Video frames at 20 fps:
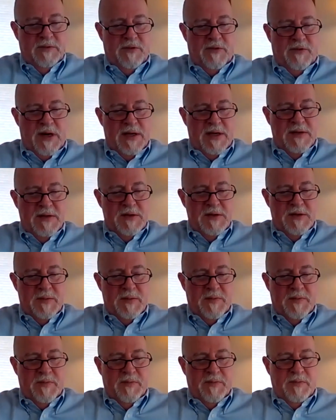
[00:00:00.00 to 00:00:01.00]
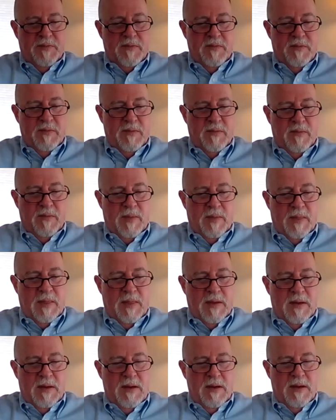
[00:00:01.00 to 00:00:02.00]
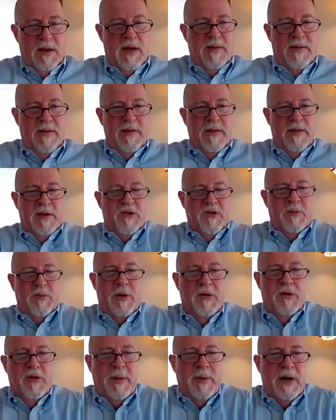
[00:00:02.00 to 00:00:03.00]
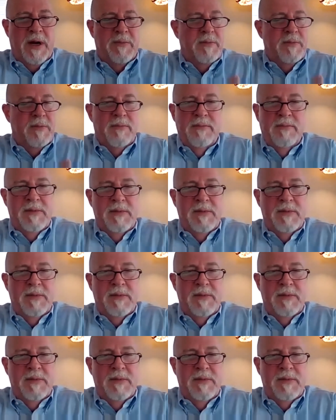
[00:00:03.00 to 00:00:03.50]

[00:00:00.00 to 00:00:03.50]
funds, and then the disbursement of them.